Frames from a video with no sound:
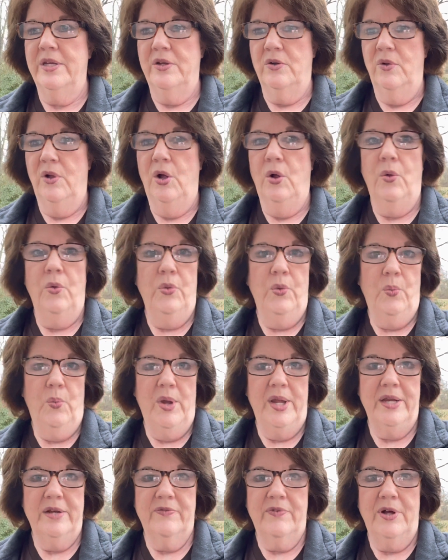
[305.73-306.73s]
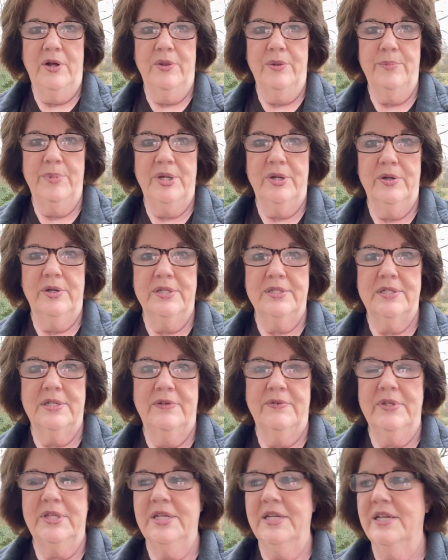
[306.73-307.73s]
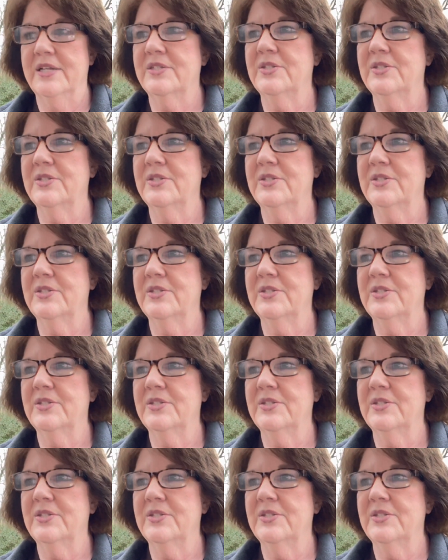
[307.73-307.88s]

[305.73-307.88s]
it'll hold the weight of all the berries and everything.